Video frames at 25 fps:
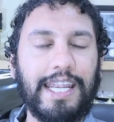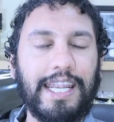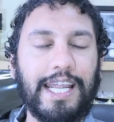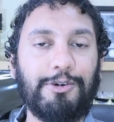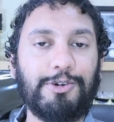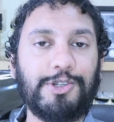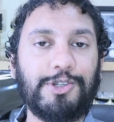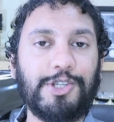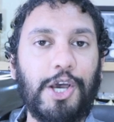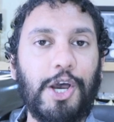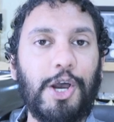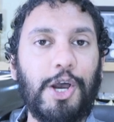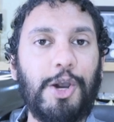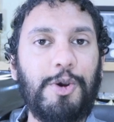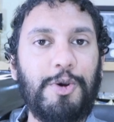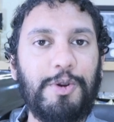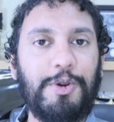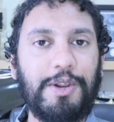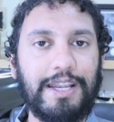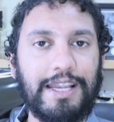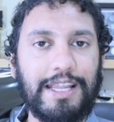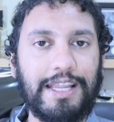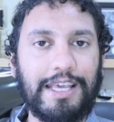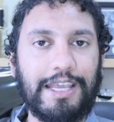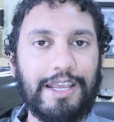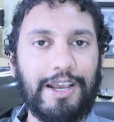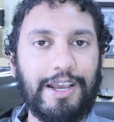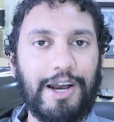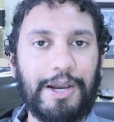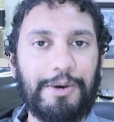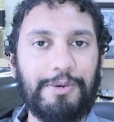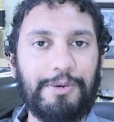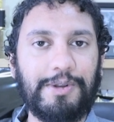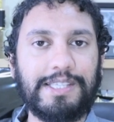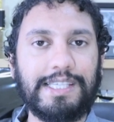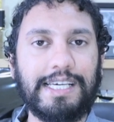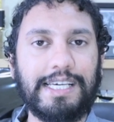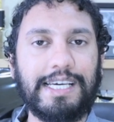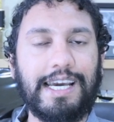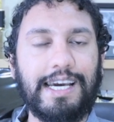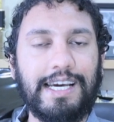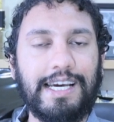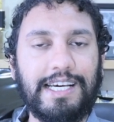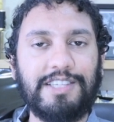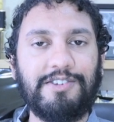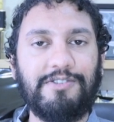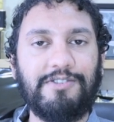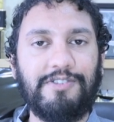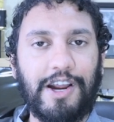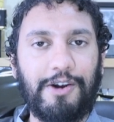Now tonally, I would say it
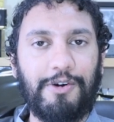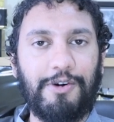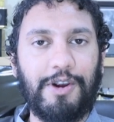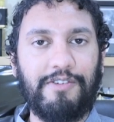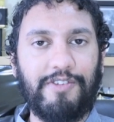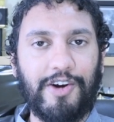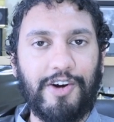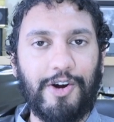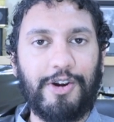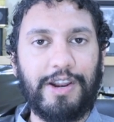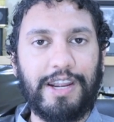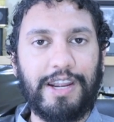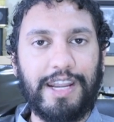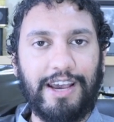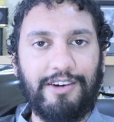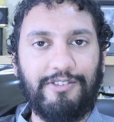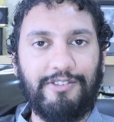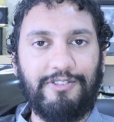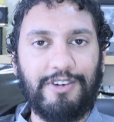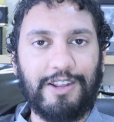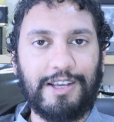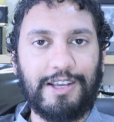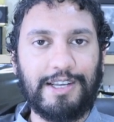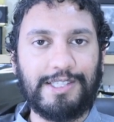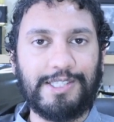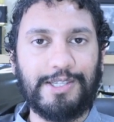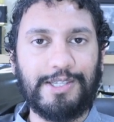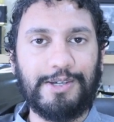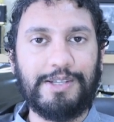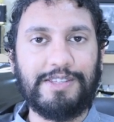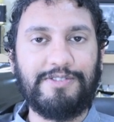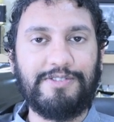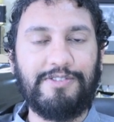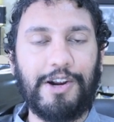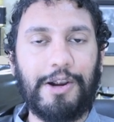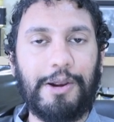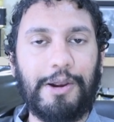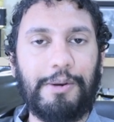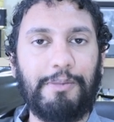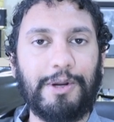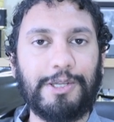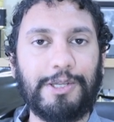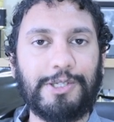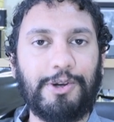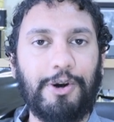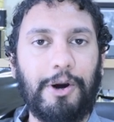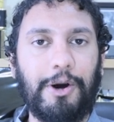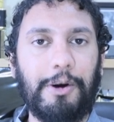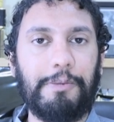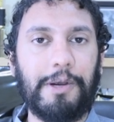is very, very Netflix, so it's very
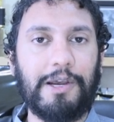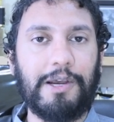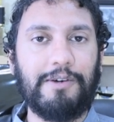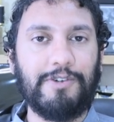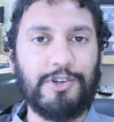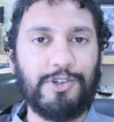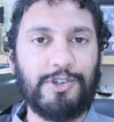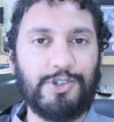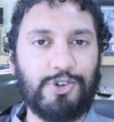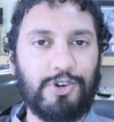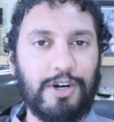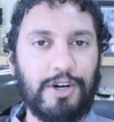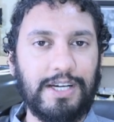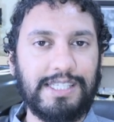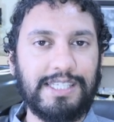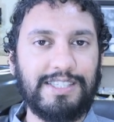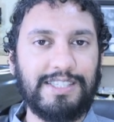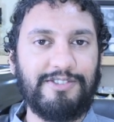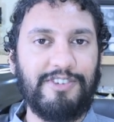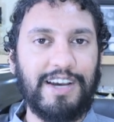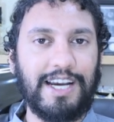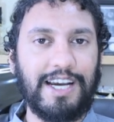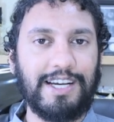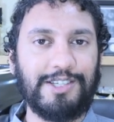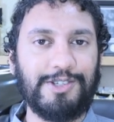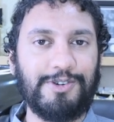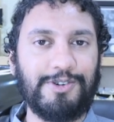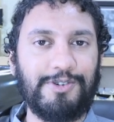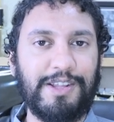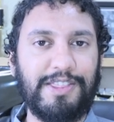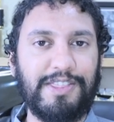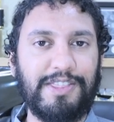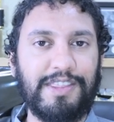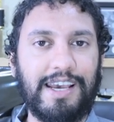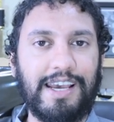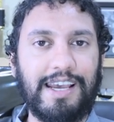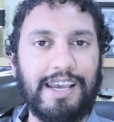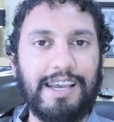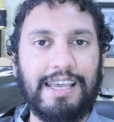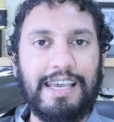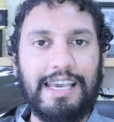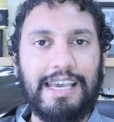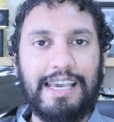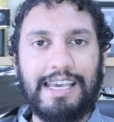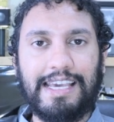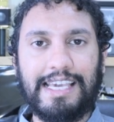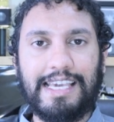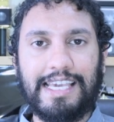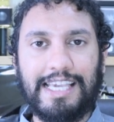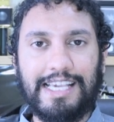much got a bit of a trust factor in there.
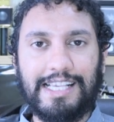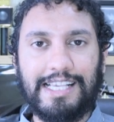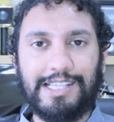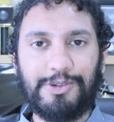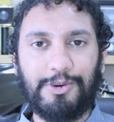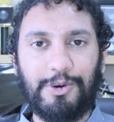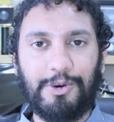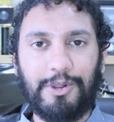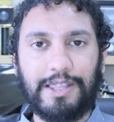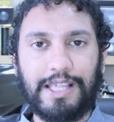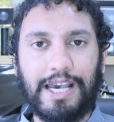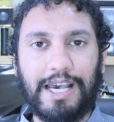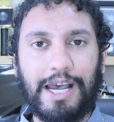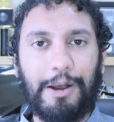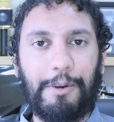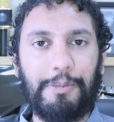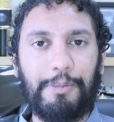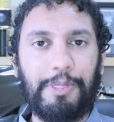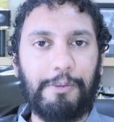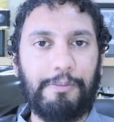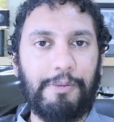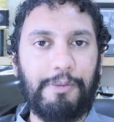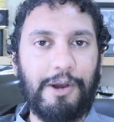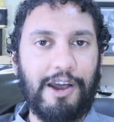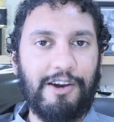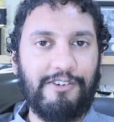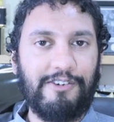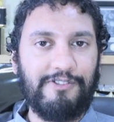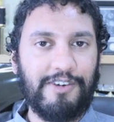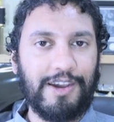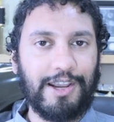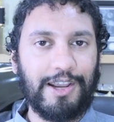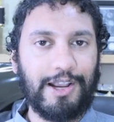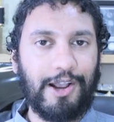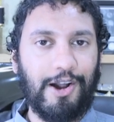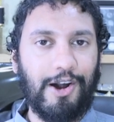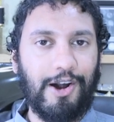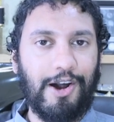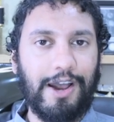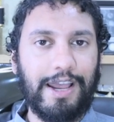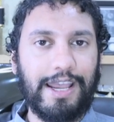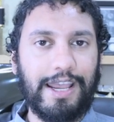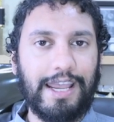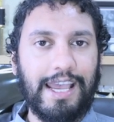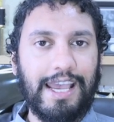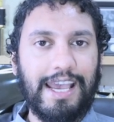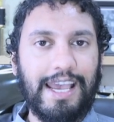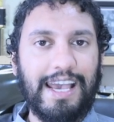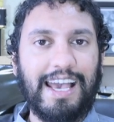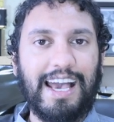He's all that, the perfect
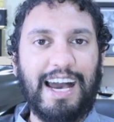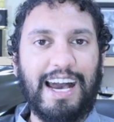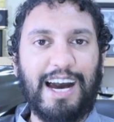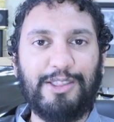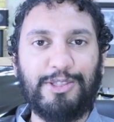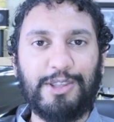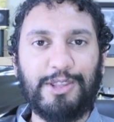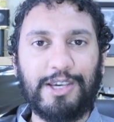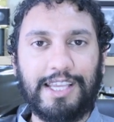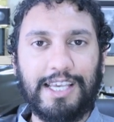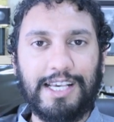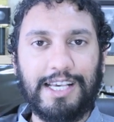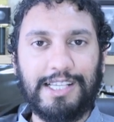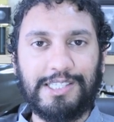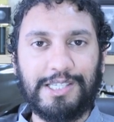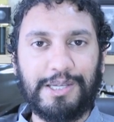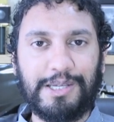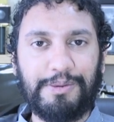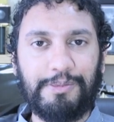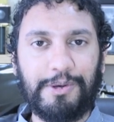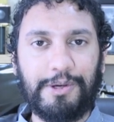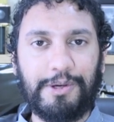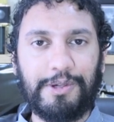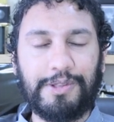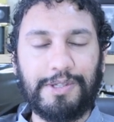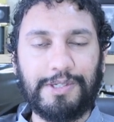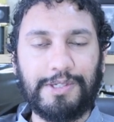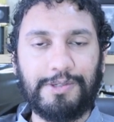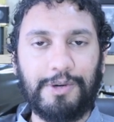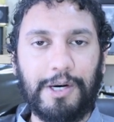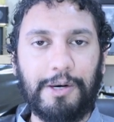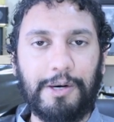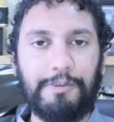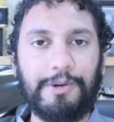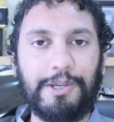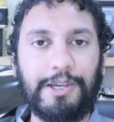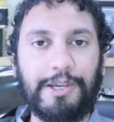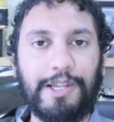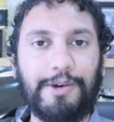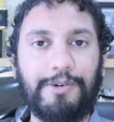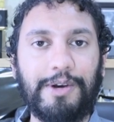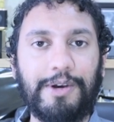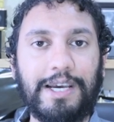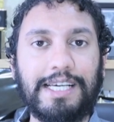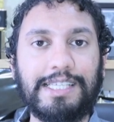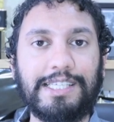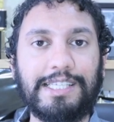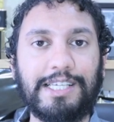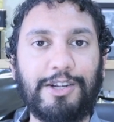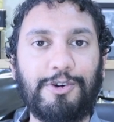guy, and the kissing booth as well, but you know,
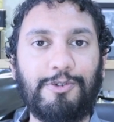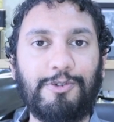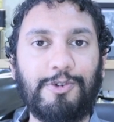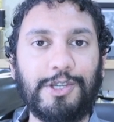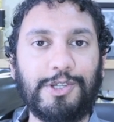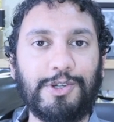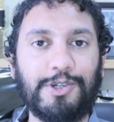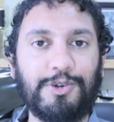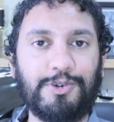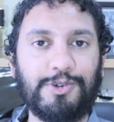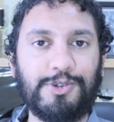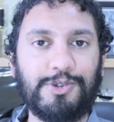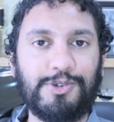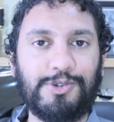it is an original